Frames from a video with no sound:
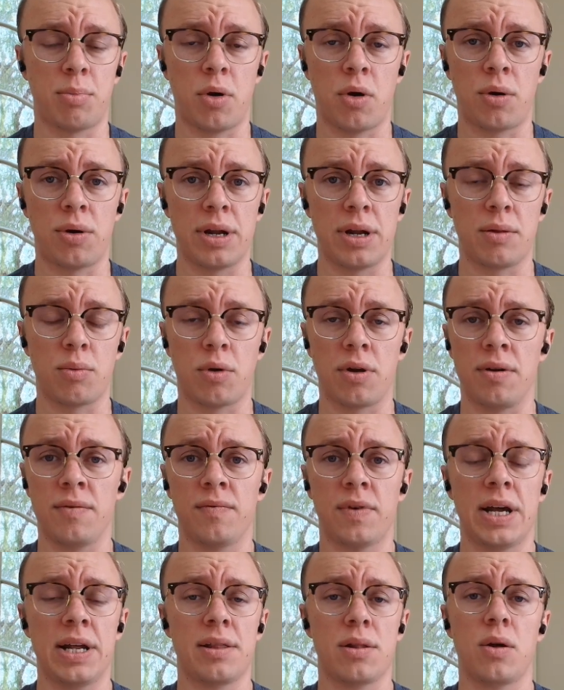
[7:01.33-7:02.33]
parties where he
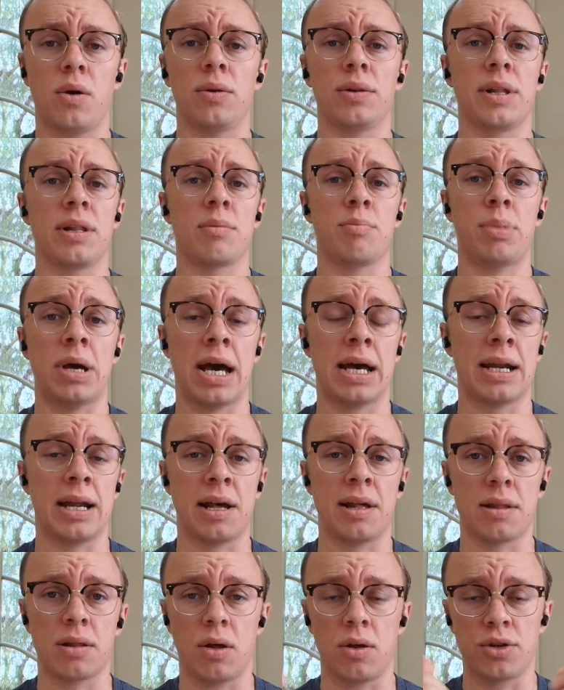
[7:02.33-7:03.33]
invites all these
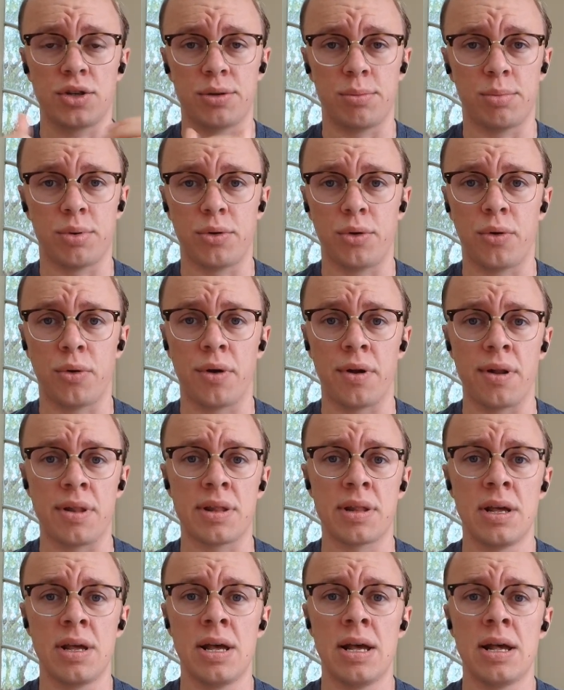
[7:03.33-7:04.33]
badass entrepreneurs
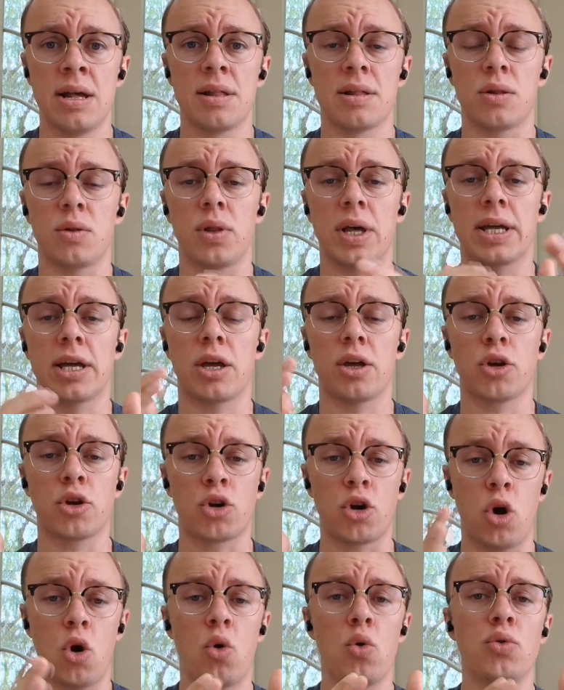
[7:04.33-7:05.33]
so like
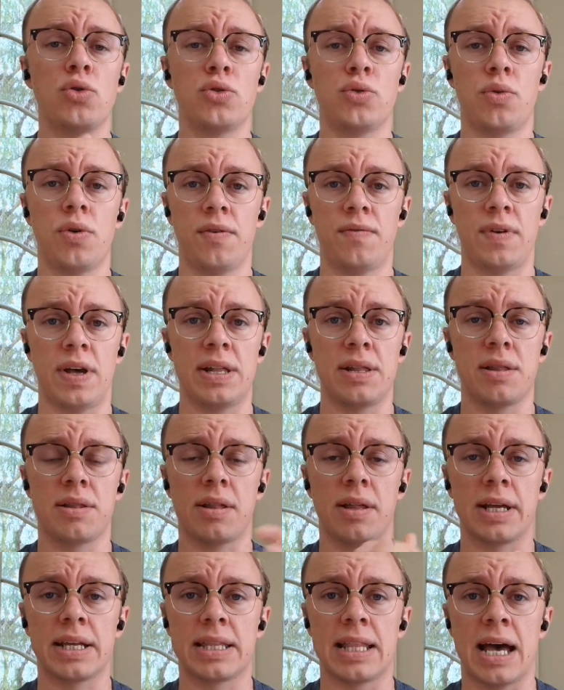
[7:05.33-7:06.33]
go to events
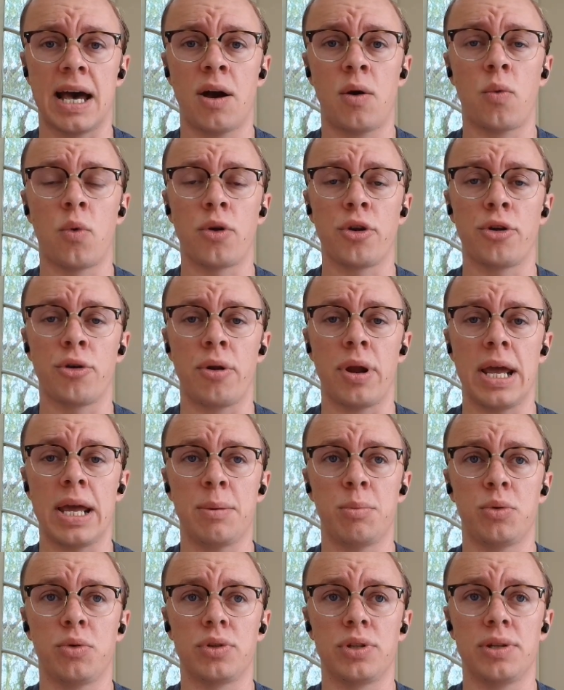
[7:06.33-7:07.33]
like that where you're
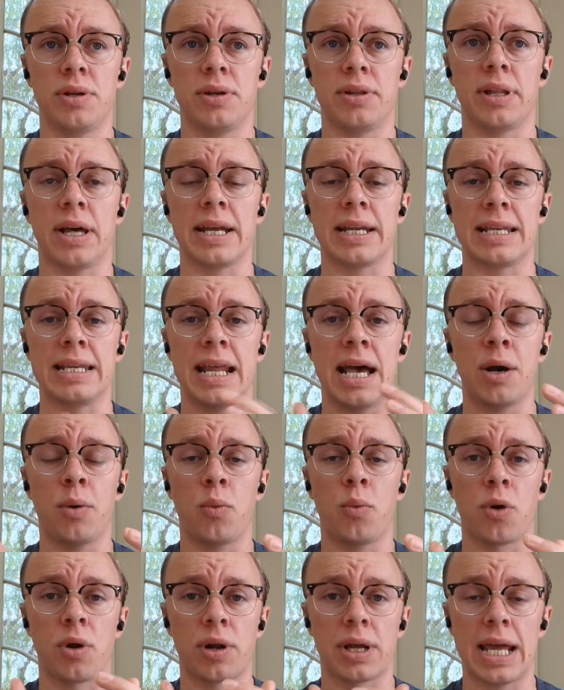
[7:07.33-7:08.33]
able to like
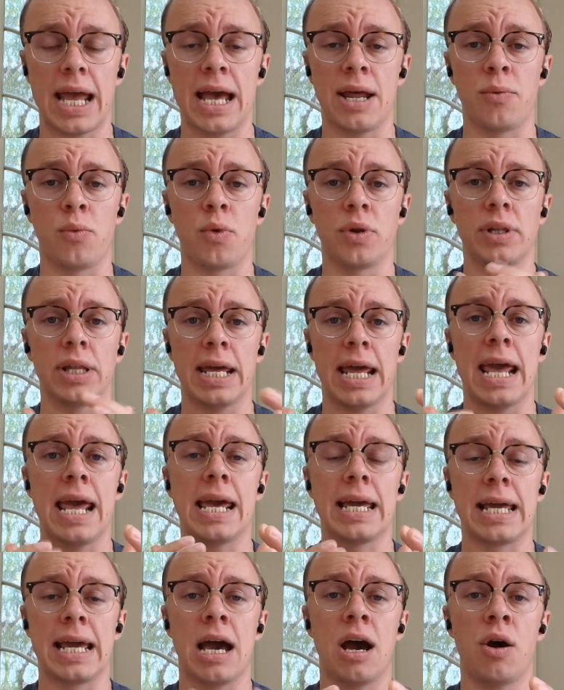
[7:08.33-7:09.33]
network and really
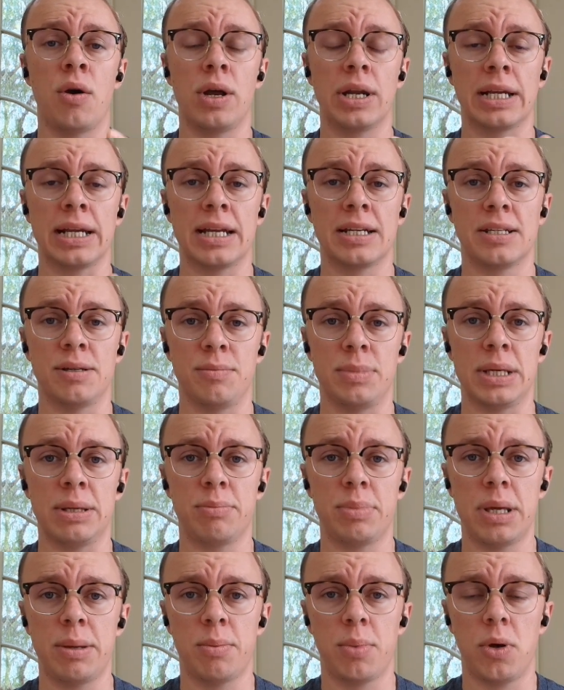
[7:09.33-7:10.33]
hang out and get to meet
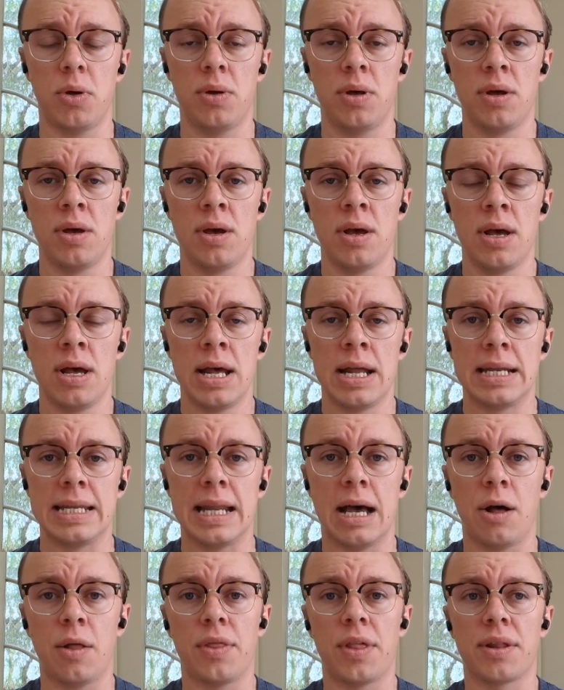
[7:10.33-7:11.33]
people.
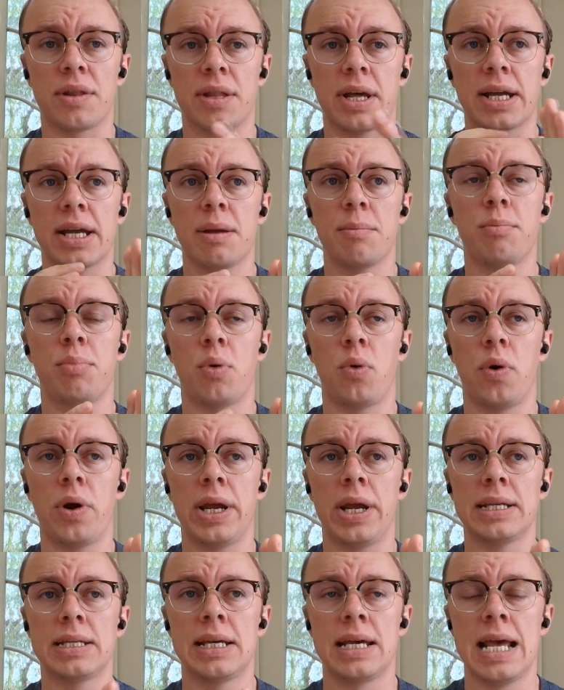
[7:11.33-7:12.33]
Now the second
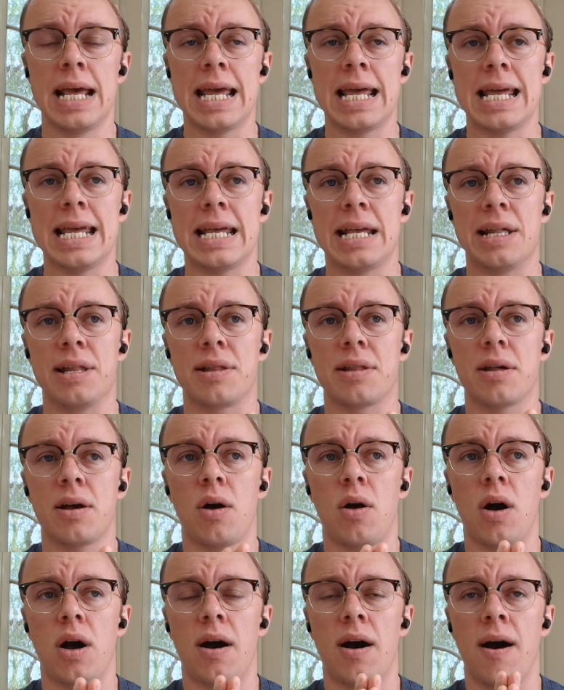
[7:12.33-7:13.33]
point is
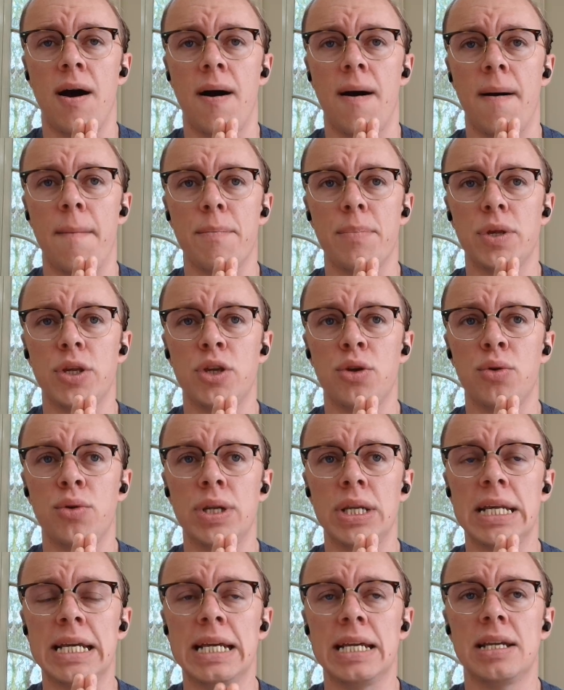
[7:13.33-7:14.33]
um, you
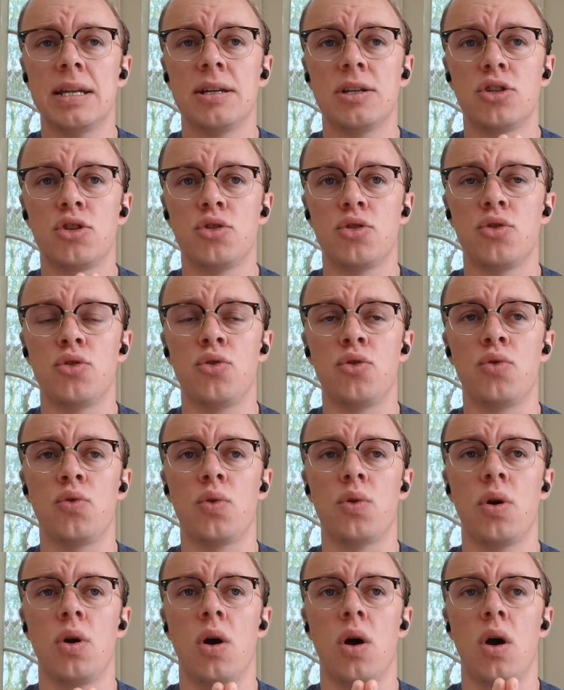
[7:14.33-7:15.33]
need to